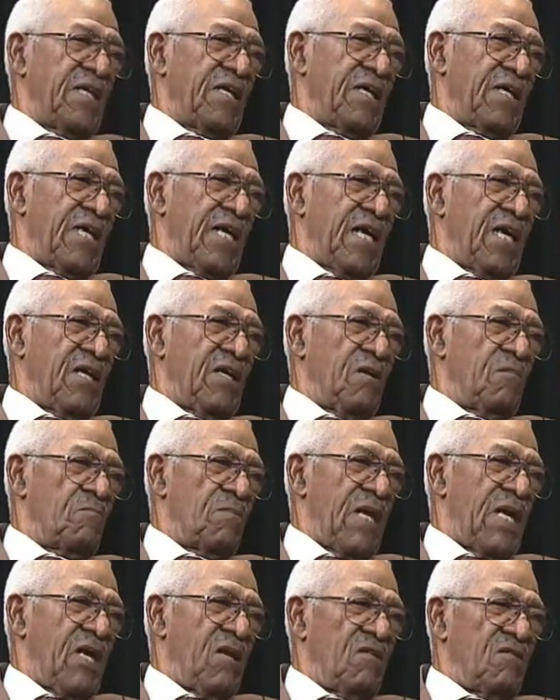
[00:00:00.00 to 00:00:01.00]
and out of their
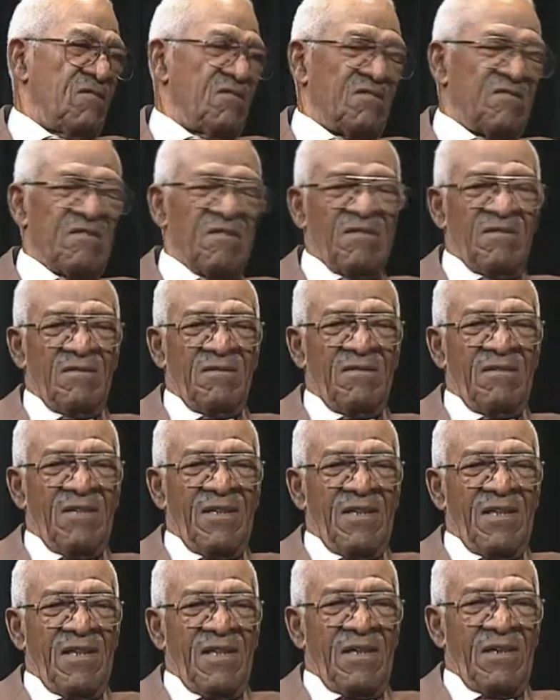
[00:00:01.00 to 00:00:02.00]
mouths, and
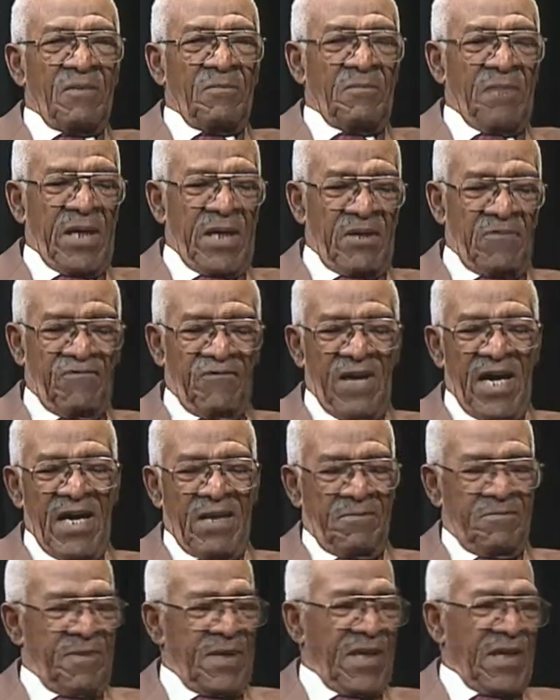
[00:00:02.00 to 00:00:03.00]
big
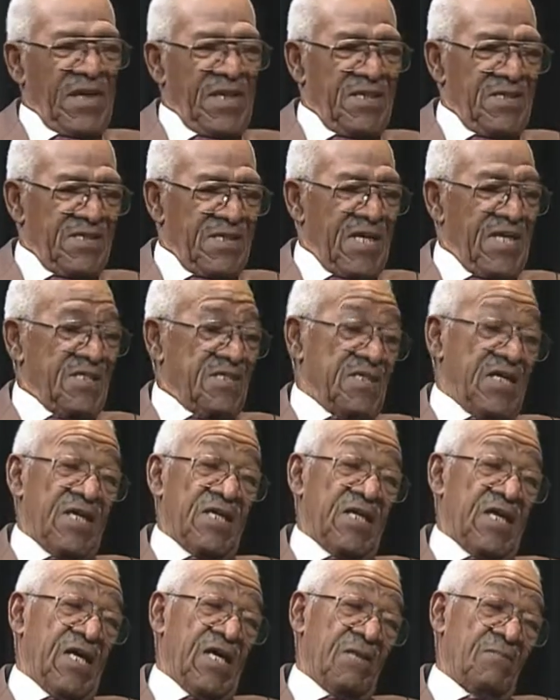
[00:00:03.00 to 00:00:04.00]
fat bellies. And I
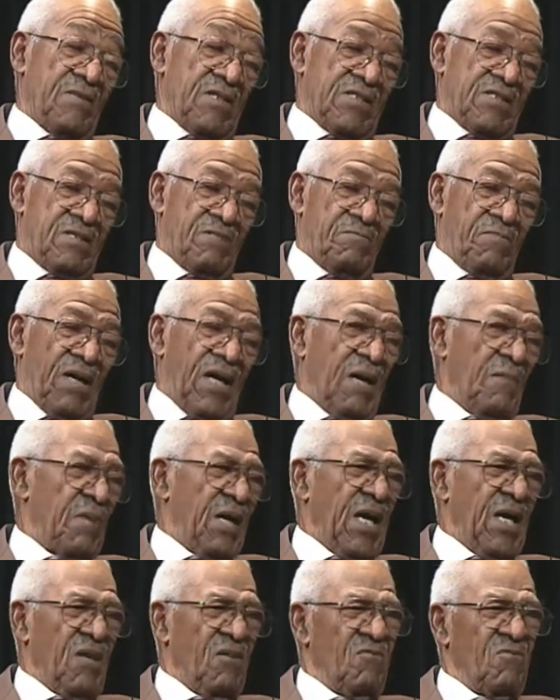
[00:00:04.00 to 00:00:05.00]
said to him, I said, "Bob,
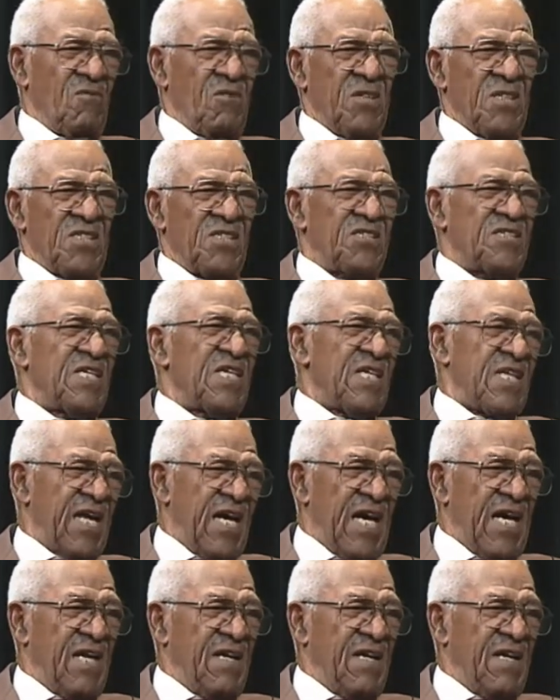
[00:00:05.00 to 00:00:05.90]
I don't want to see that."